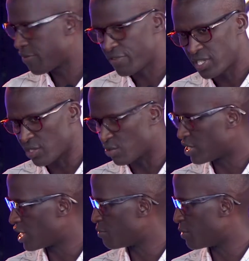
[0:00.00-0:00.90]
single day
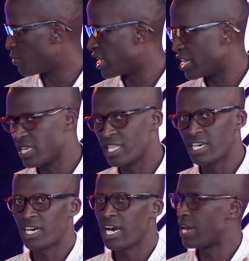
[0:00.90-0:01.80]
people are either
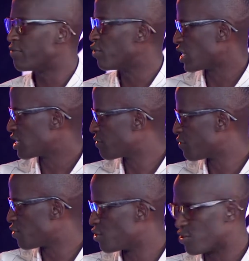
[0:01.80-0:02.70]
advocating
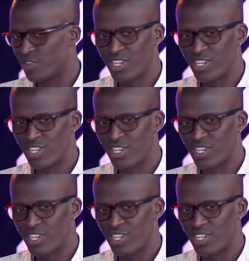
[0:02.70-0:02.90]
for